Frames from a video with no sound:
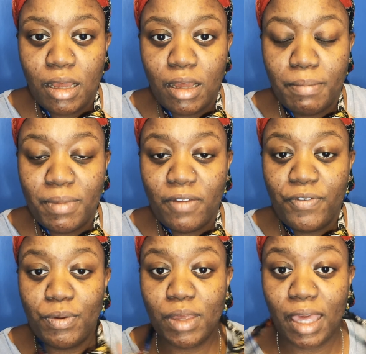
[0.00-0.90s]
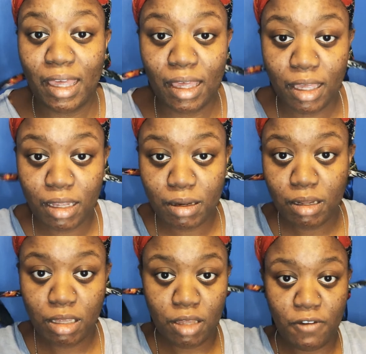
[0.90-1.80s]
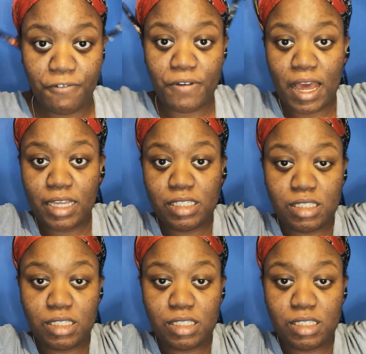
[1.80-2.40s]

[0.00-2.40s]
If you can, find